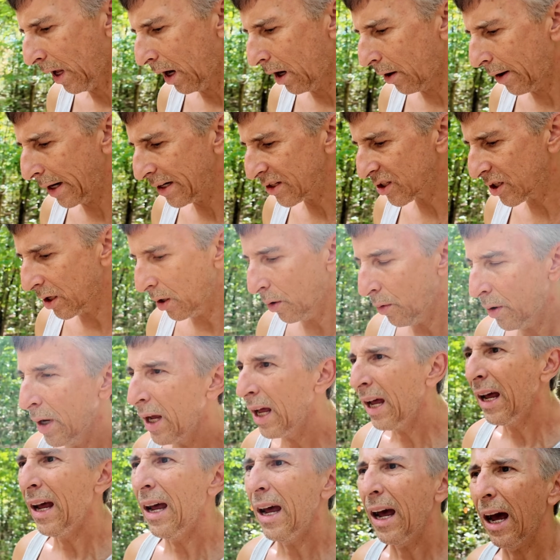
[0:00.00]
All right, so
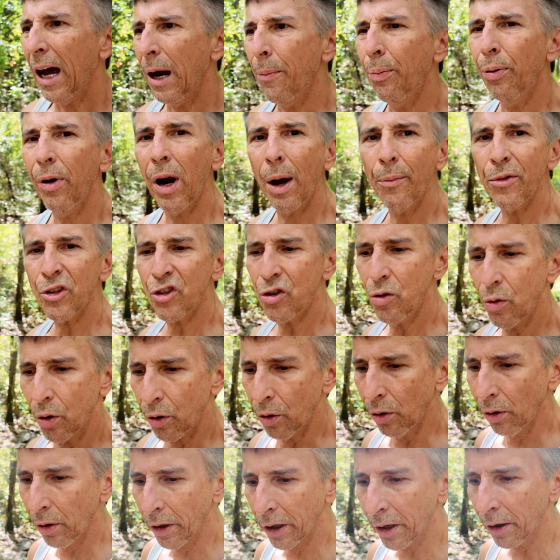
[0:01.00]
I promised you
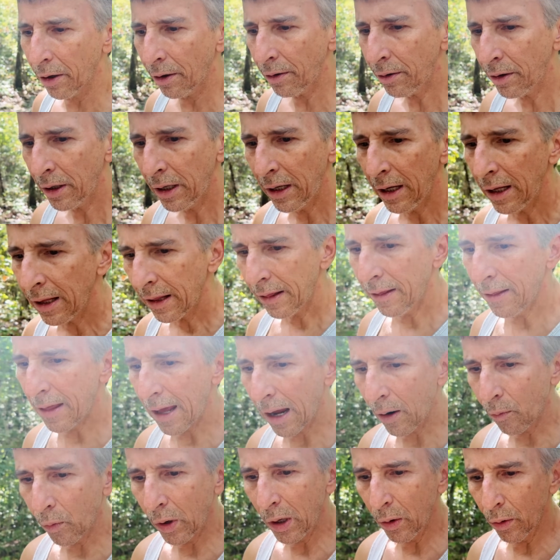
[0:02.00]
earlier
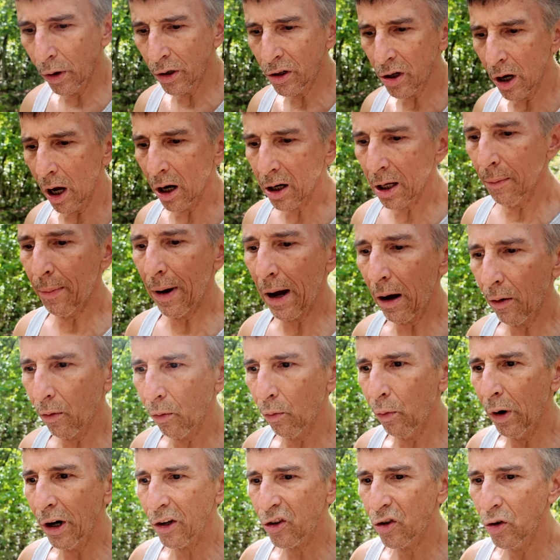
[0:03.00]
that we would talk
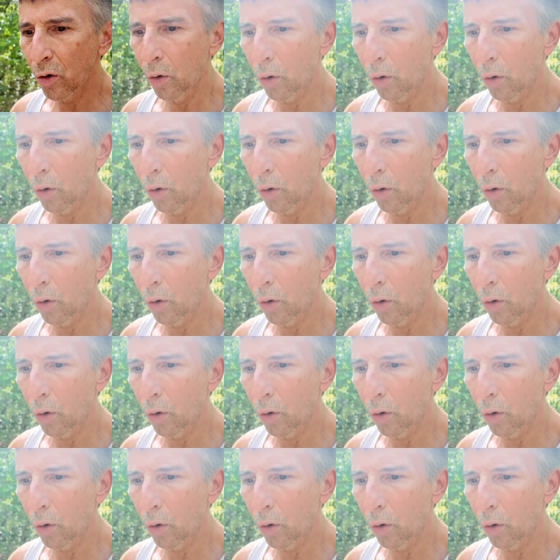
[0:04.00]
about what